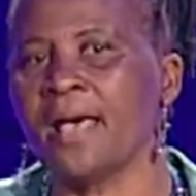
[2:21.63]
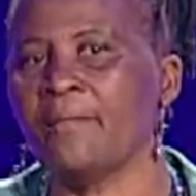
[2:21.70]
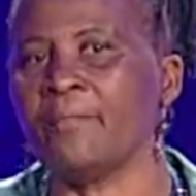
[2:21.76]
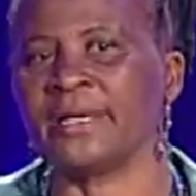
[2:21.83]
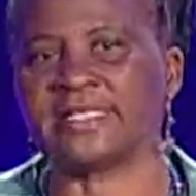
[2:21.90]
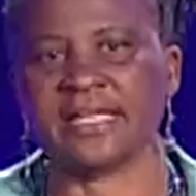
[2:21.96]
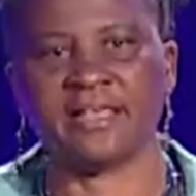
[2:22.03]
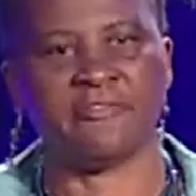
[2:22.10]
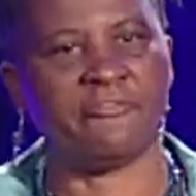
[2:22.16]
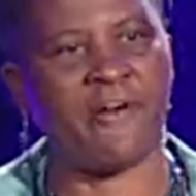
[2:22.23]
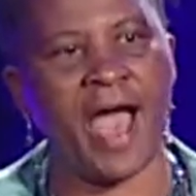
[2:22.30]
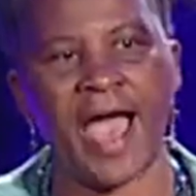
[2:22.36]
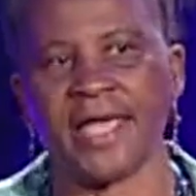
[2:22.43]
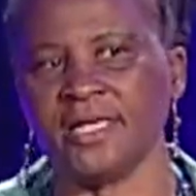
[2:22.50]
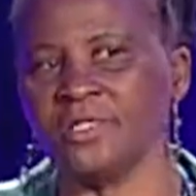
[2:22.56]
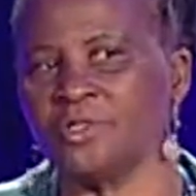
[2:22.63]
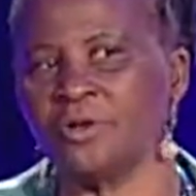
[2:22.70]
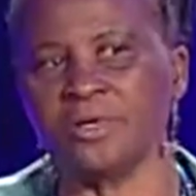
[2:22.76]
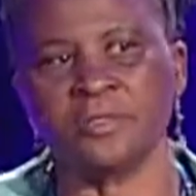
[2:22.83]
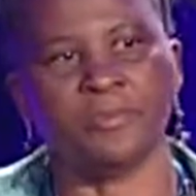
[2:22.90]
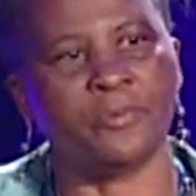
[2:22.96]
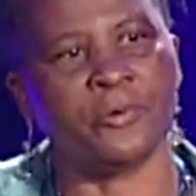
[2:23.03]
but if I
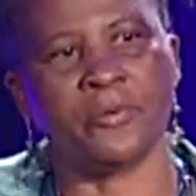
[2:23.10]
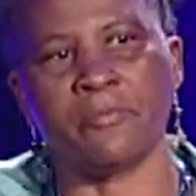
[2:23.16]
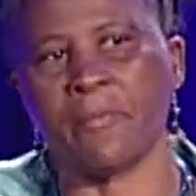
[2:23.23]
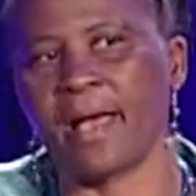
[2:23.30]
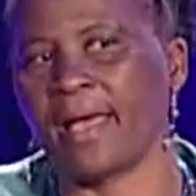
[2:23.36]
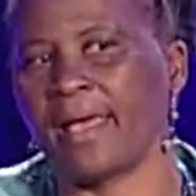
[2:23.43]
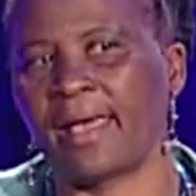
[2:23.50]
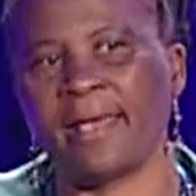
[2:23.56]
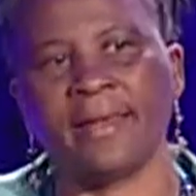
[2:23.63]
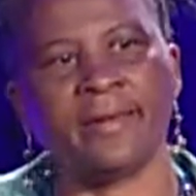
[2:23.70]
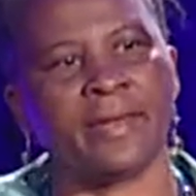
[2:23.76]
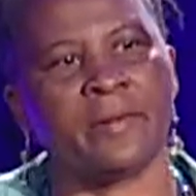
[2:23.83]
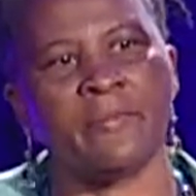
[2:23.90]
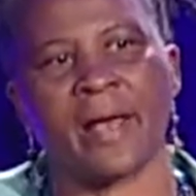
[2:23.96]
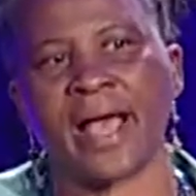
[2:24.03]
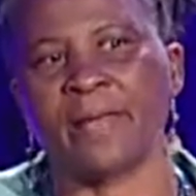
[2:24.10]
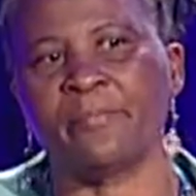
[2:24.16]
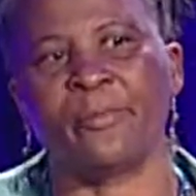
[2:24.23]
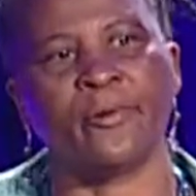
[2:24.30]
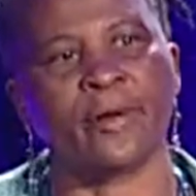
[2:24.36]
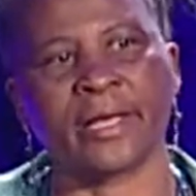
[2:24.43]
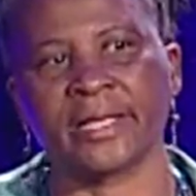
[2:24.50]
don't put my hand in my
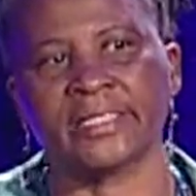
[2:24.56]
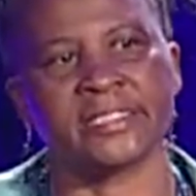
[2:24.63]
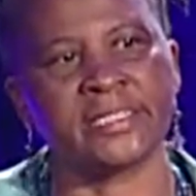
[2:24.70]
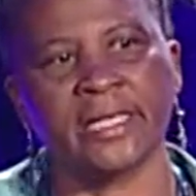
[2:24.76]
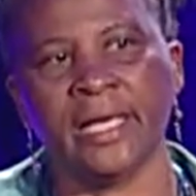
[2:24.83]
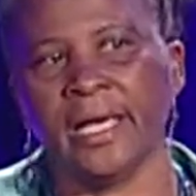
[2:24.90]
pocket